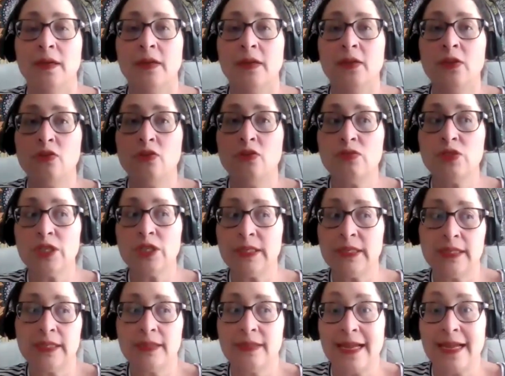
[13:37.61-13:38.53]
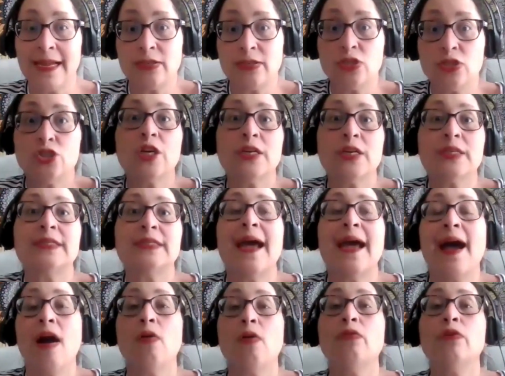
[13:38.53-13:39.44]
That's just
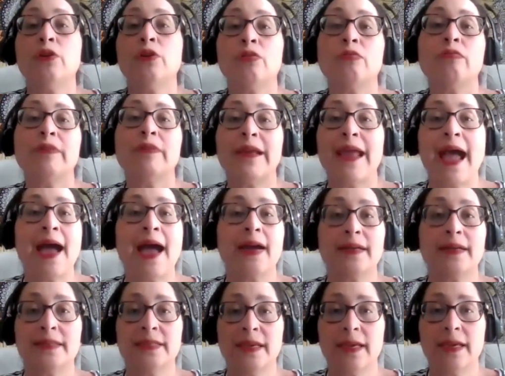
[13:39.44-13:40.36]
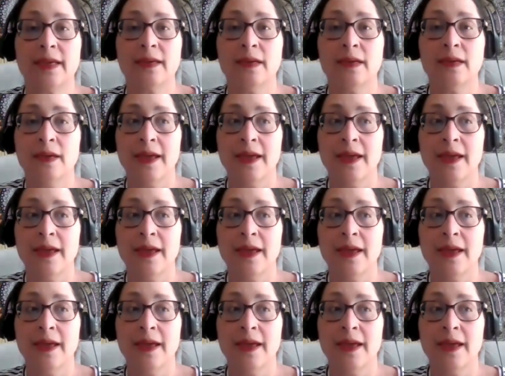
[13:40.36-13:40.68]
how you're reacting.